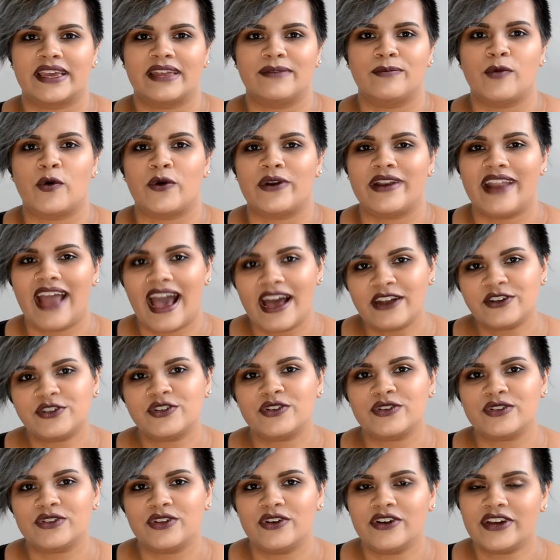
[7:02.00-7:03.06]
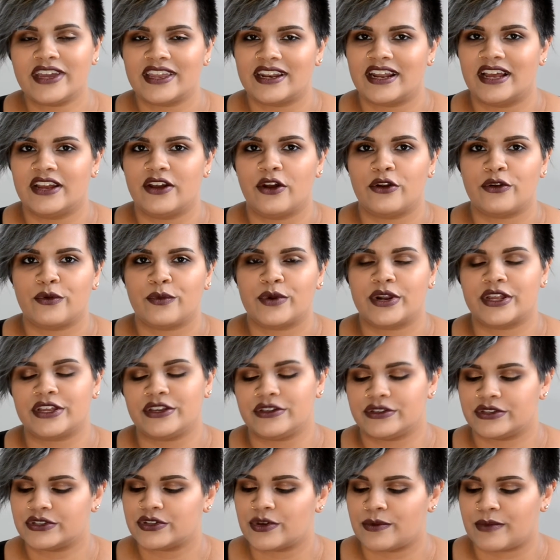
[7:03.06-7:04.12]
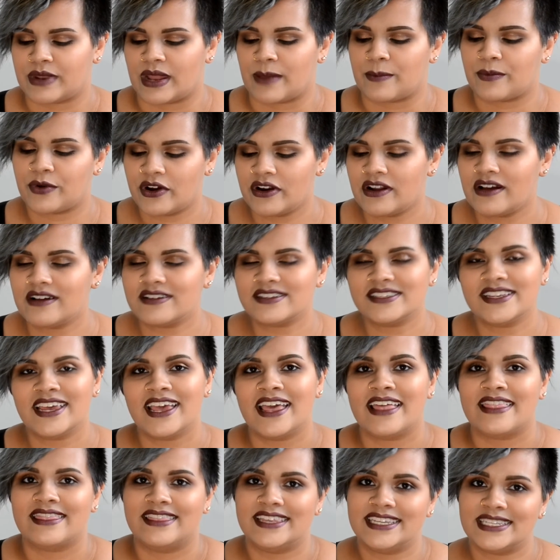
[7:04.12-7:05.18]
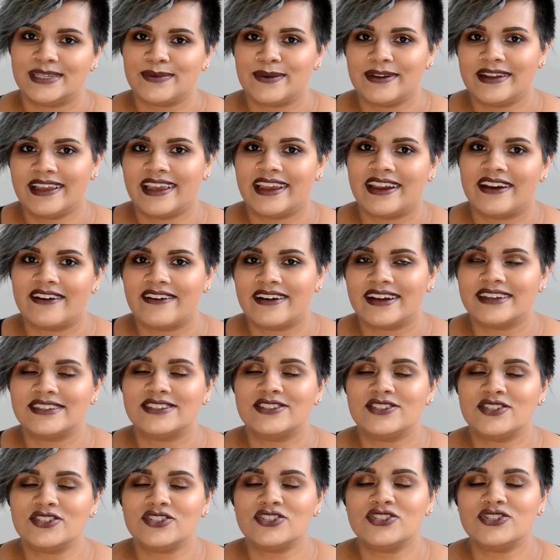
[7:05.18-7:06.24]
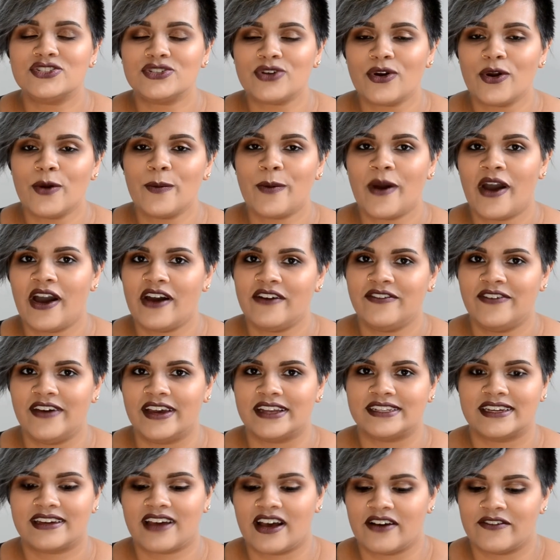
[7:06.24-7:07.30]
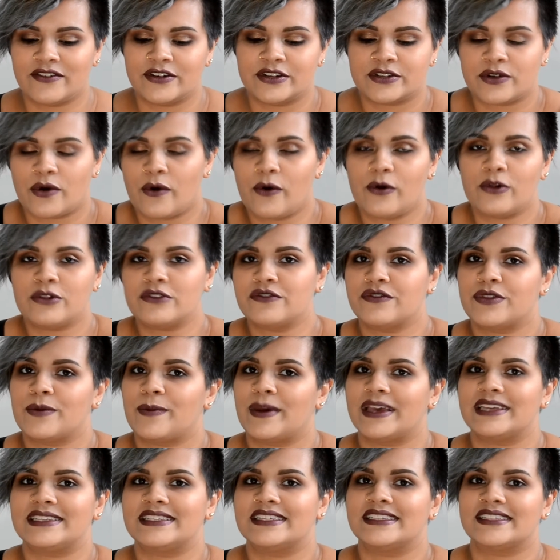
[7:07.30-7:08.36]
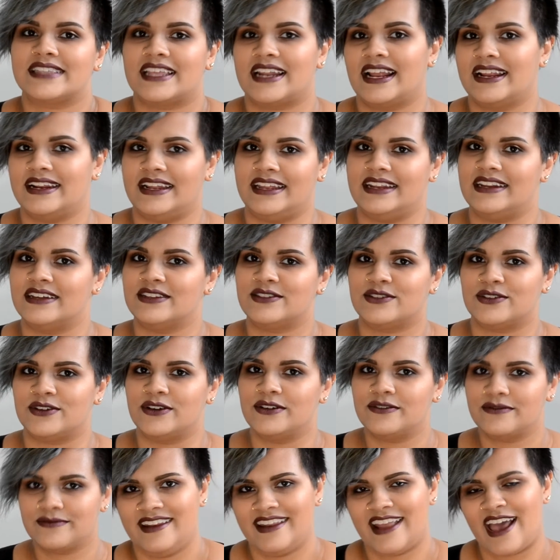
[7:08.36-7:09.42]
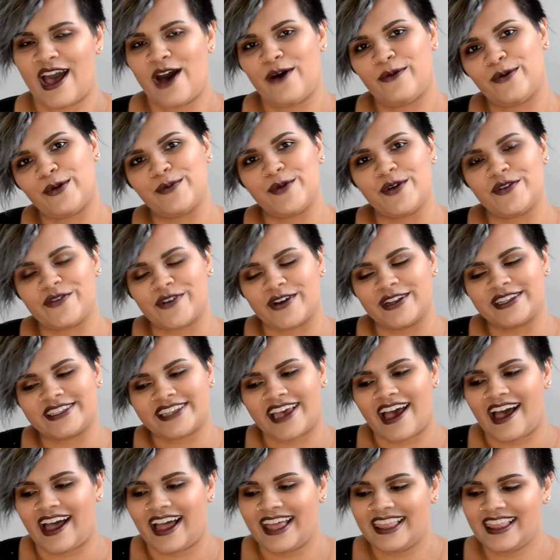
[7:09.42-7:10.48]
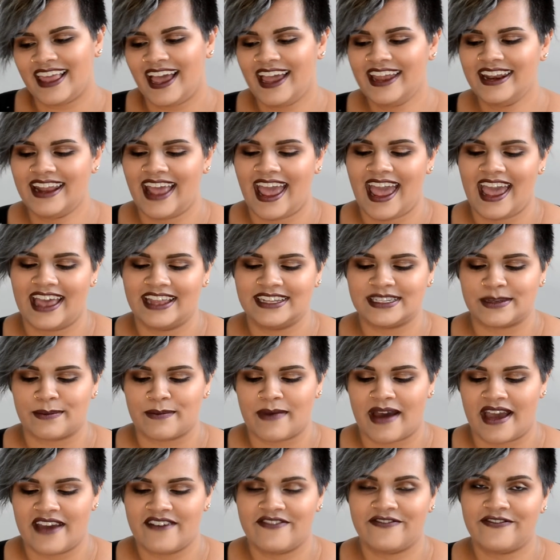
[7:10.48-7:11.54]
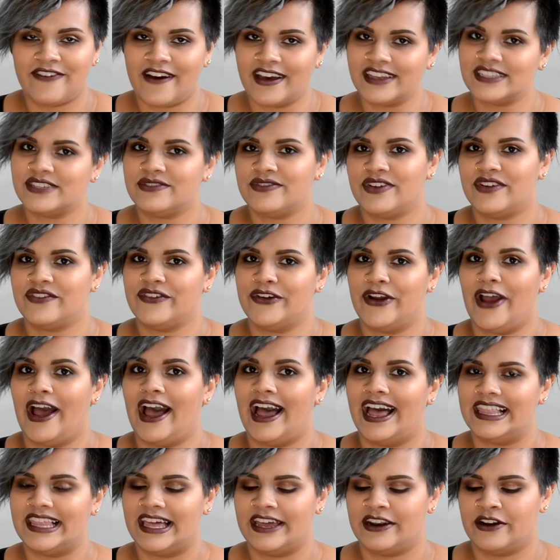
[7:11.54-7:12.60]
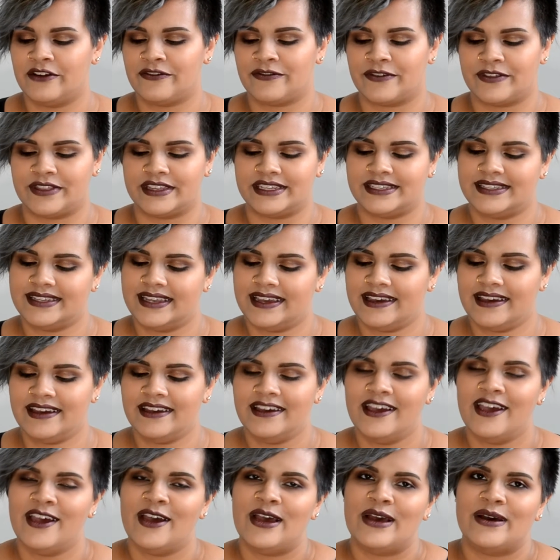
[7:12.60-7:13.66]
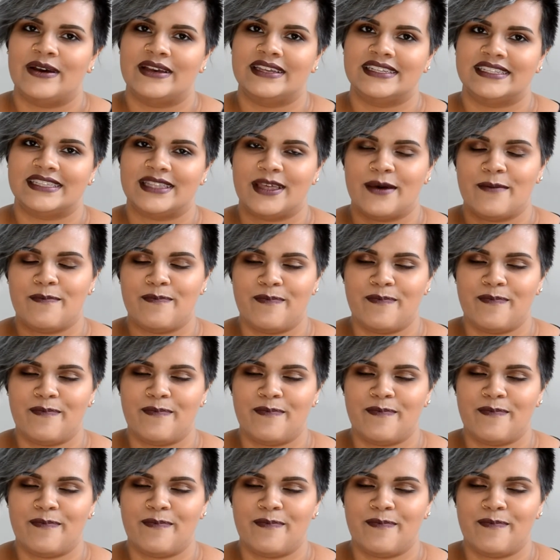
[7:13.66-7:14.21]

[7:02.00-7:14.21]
a more natural look and I don't want to use too many products, this one here is just so perfect. It covers all of the bases that I need it to. Now we'll move on to highlight, and my first favorite highlighter for this year is the